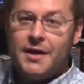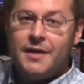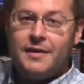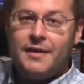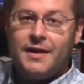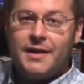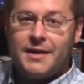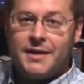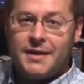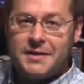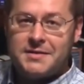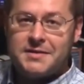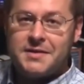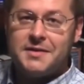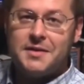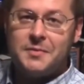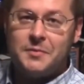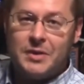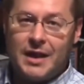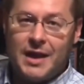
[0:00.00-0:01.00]
that
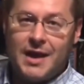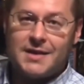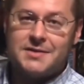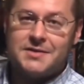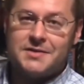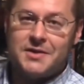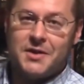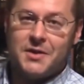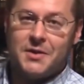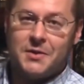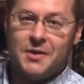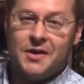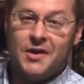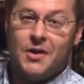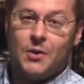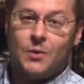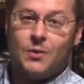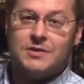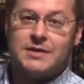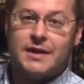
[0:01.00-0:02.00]
kissing the black stone
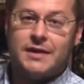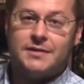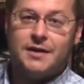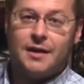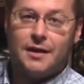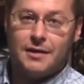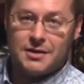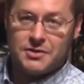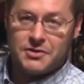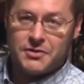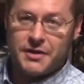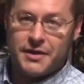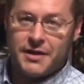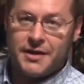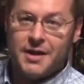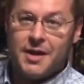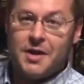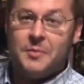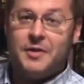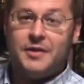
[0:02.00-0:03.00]
was idolatry,
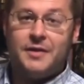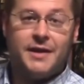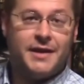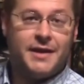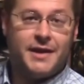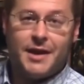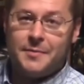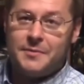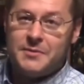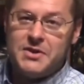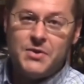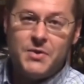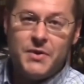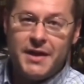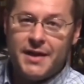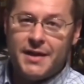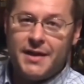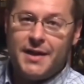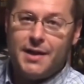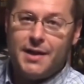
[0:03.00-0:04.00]
but they kept doing it